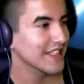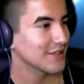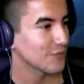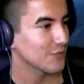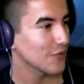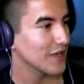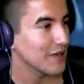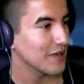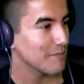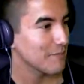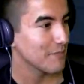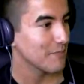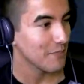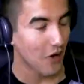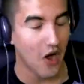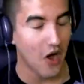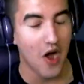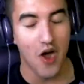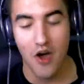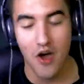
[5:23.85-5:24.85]
It's really,
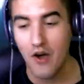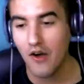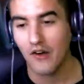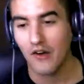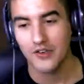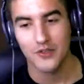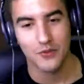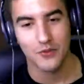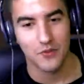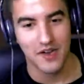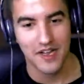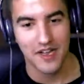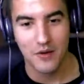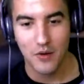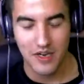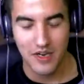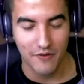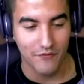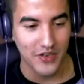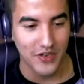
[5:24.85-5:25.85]
oh, dude, when I,
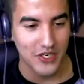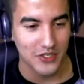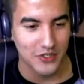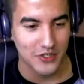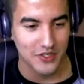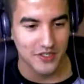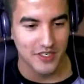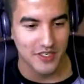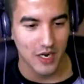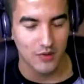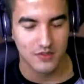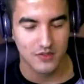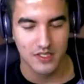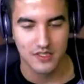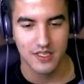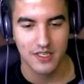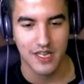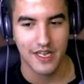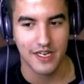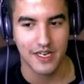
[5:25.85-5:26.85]
when I finished, I was
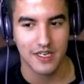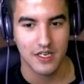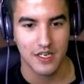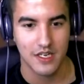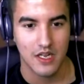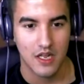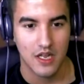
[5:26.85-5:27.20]
just like,